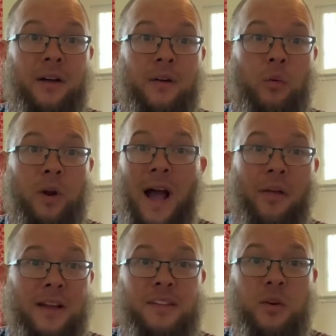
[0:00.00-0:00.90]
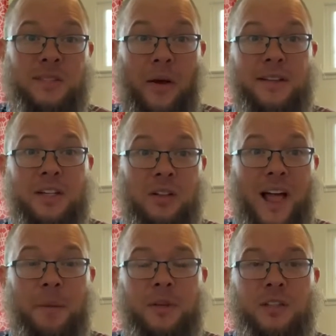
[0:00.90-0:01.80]
what I like to do is I like to
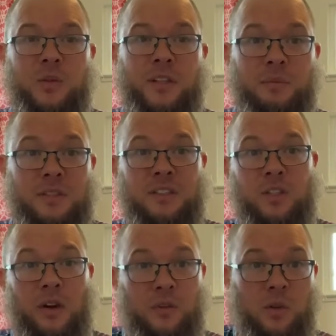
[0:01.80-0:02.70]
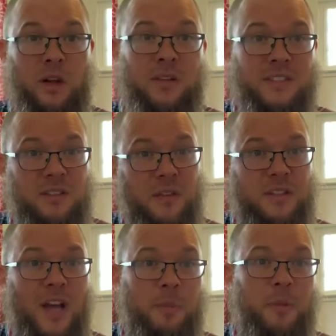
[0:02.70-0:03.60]
clap these rhythms. And so if you look, let's start at the
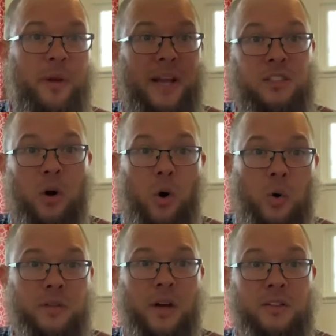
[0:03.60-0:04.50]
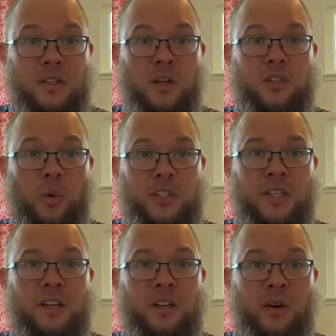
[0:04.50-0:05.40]
top of the page, whole notes. So what you're
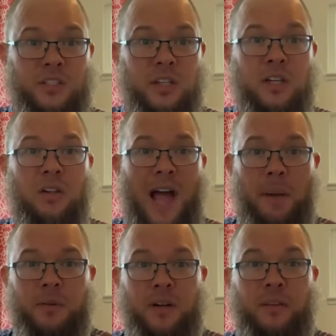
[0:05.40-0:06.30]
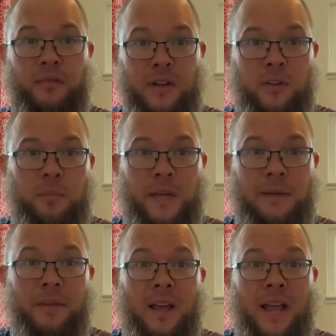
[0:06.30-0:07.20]
going to do is you're going to clap, you're going to feel the
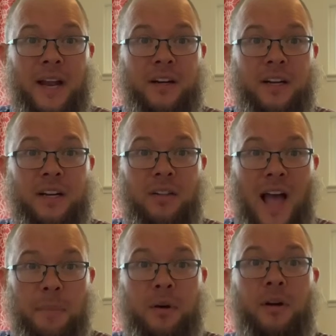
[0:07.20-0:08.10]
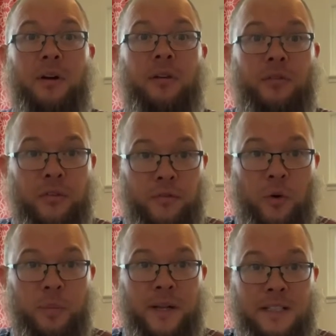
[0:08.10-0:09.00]
beat, and you're going to clap for
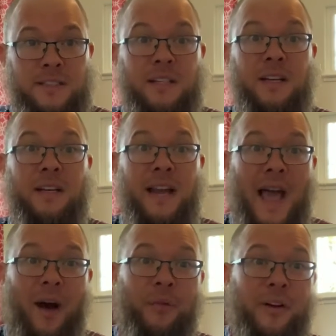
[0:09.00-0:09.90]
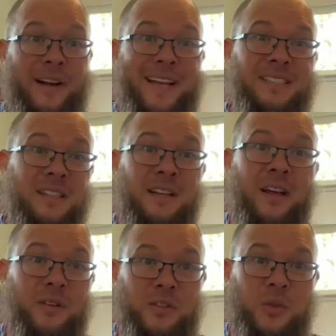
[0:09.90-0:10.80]
4 beats. Now, there is
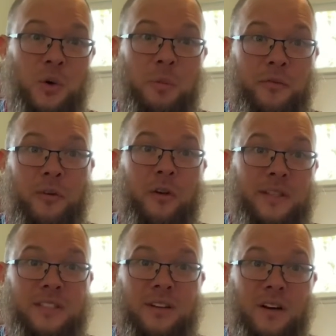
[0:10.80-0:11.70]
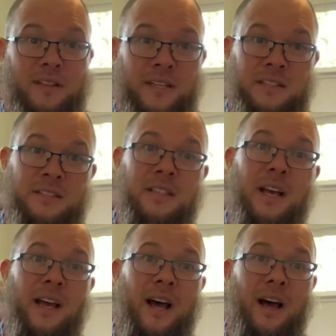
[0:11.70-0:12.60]
another tool before we start this.
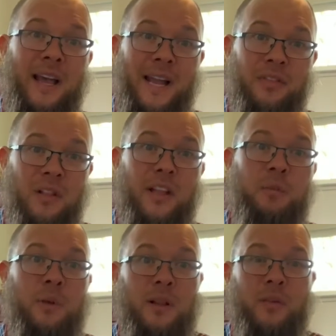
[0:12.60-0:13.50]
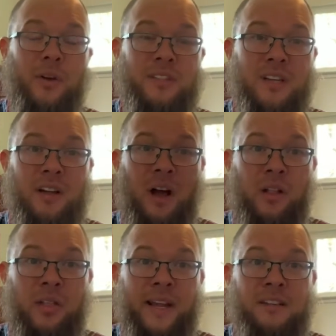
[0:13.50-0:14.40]
In the link below, there's a
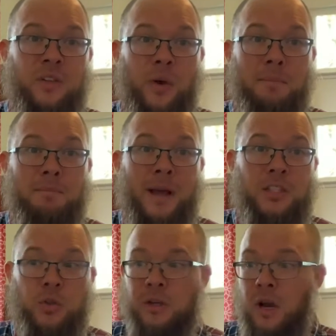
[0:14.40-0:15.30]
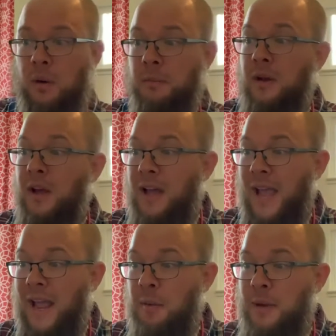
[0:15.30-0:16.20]
link to a metronome.
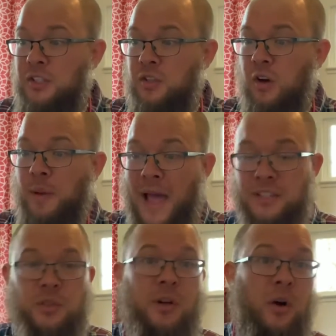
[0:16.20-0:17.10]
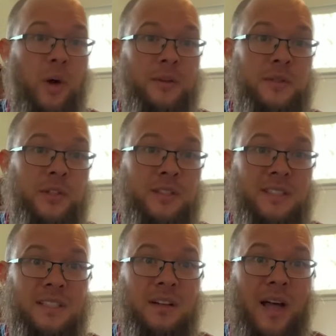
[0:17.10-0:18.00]
And a metronome, as you know, as we use
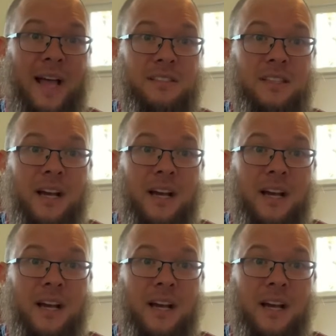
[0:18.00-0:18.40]
this in class,